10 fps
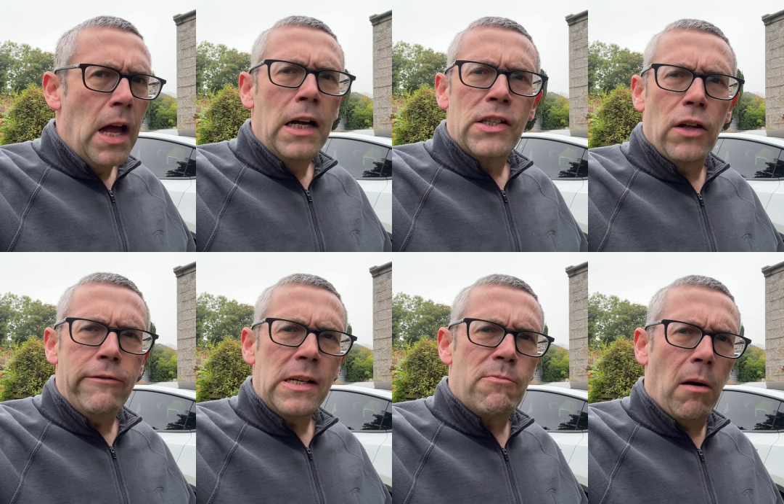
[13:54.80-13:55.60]
So
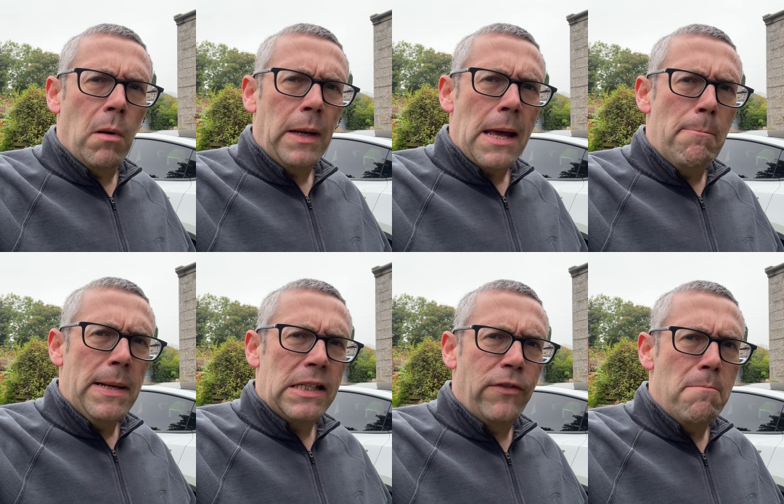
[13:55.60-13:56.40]
there is probably a
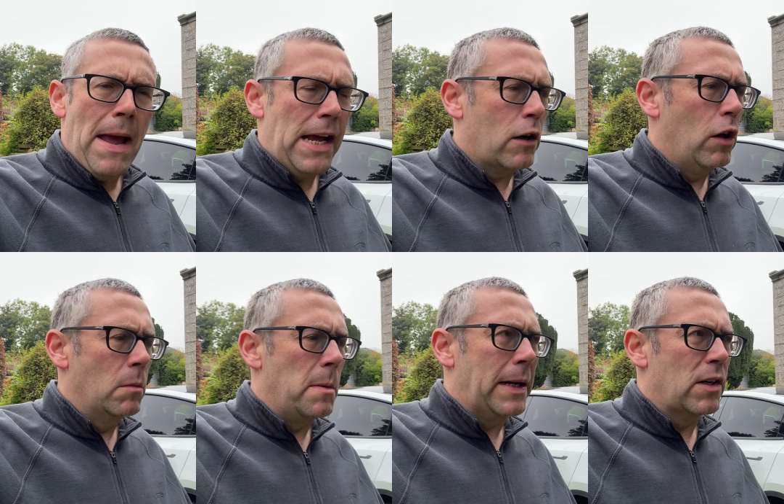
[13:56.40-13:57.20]
bit of a mea
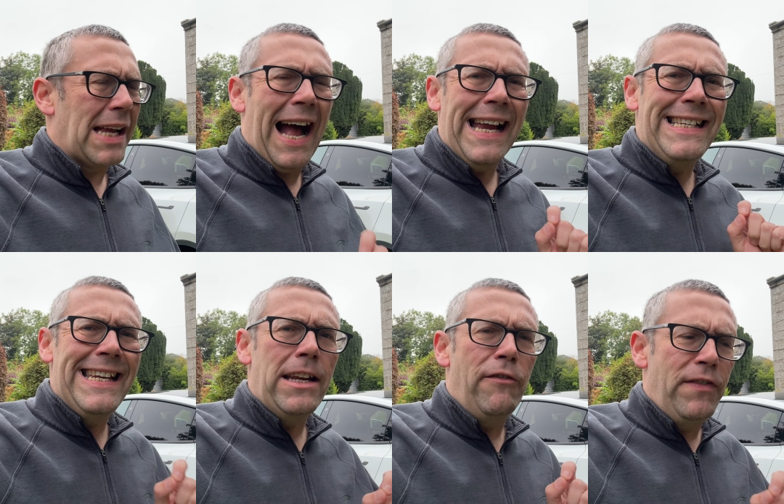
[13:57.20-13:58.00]
culpa because I
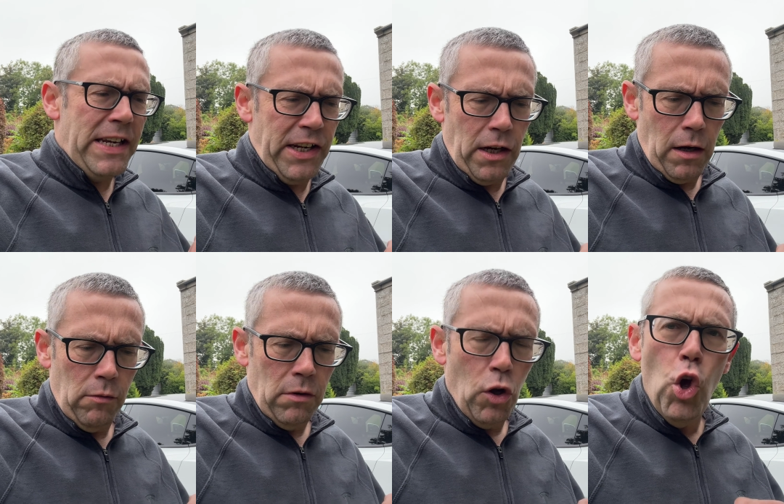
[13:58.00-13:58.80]
did a video
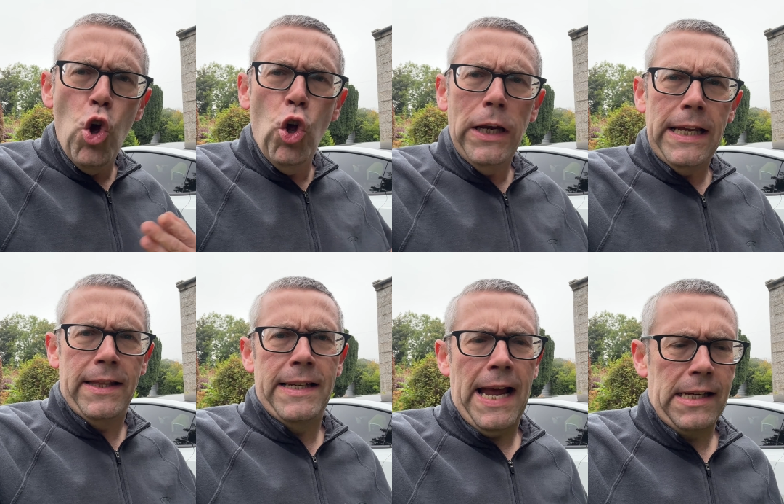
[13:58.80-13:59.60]
early in
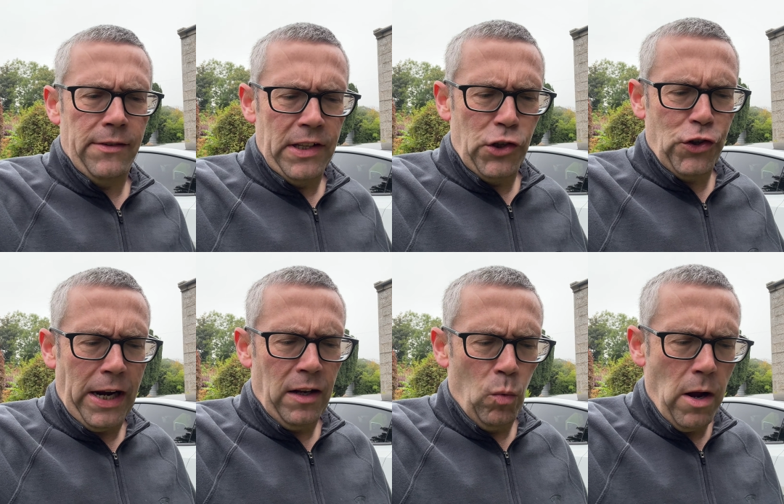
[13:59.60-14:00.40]
the days of this
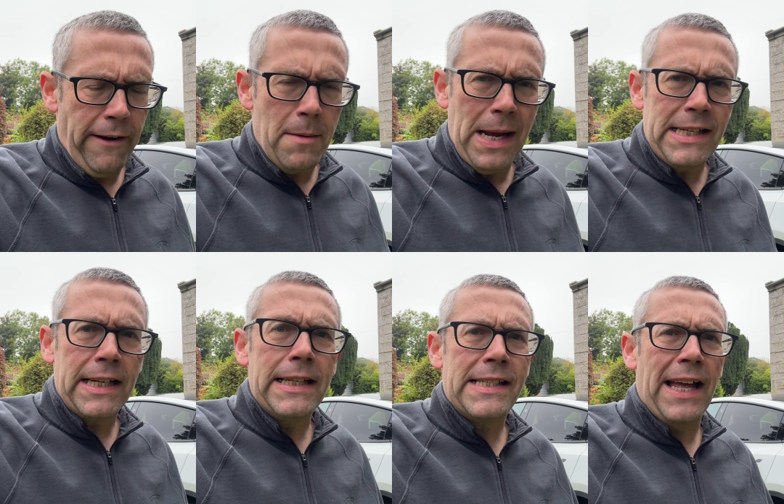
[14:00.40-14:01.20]
channel where I
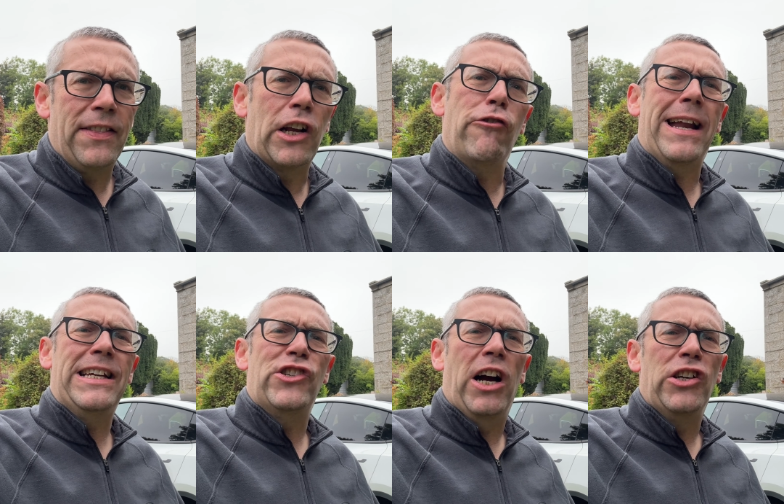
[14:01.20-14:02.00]
basically said the granny
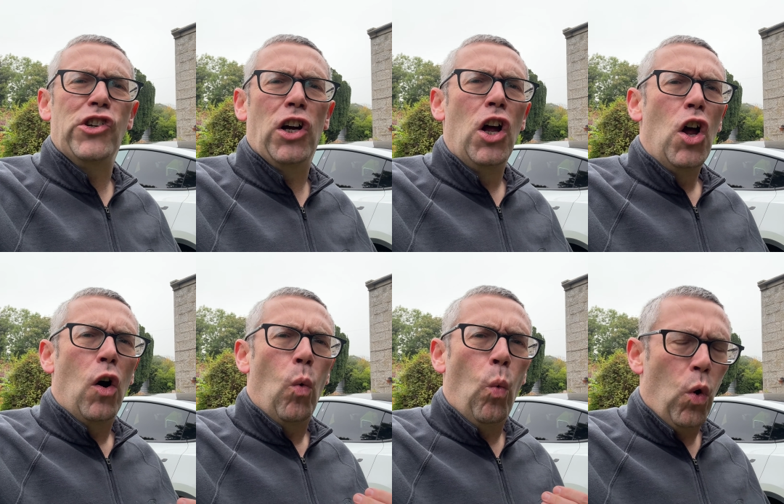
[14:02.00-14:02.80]
charger,
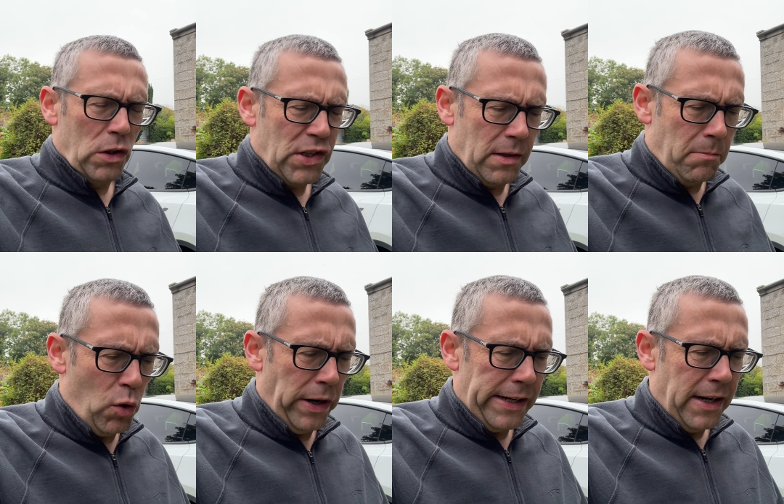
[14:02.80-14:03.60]
what's the
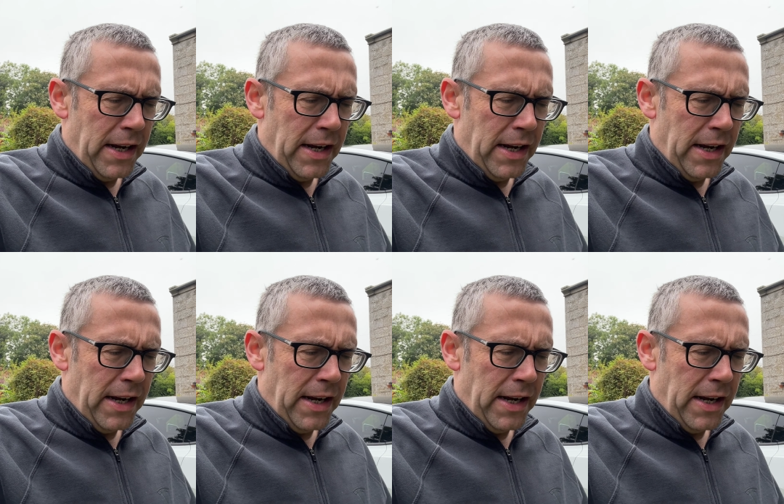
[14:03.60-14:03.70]
point?